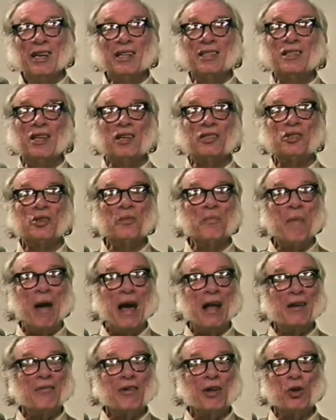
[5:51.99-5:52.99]
it doesn't
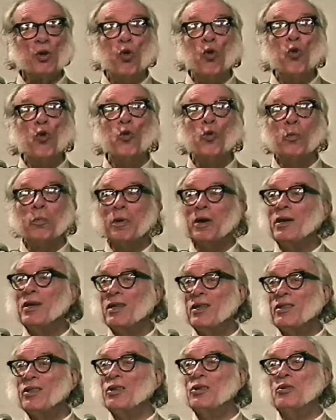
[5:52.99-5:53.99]
matter at whom
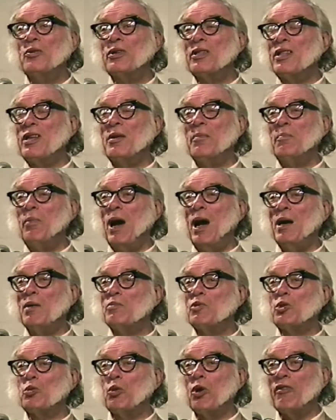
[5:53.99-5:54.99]
the nuclear
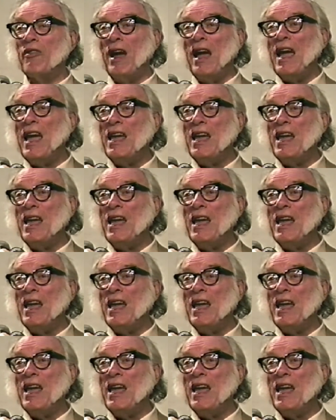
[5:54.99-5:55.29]
bombs were